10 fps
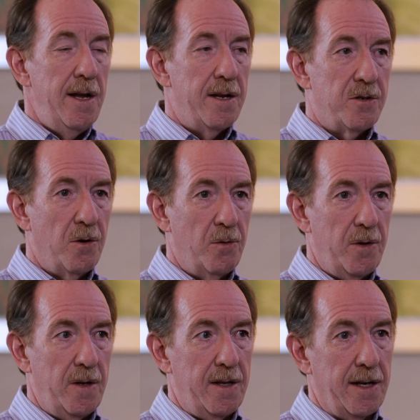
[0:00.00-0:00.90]
And
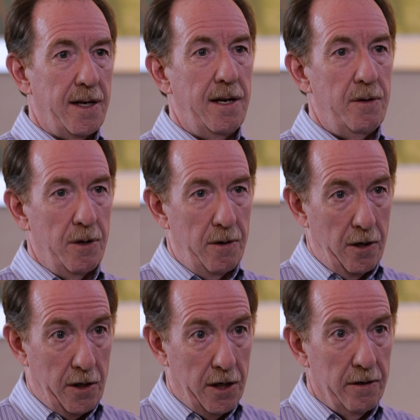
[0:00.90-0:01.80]
so the
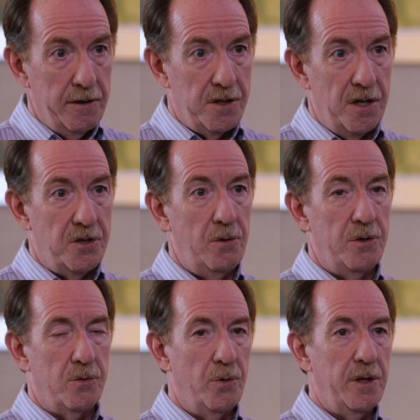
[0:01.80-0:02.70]
occurrence issue
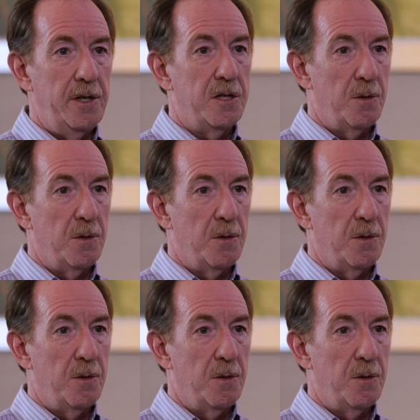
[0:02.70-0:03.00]
is really,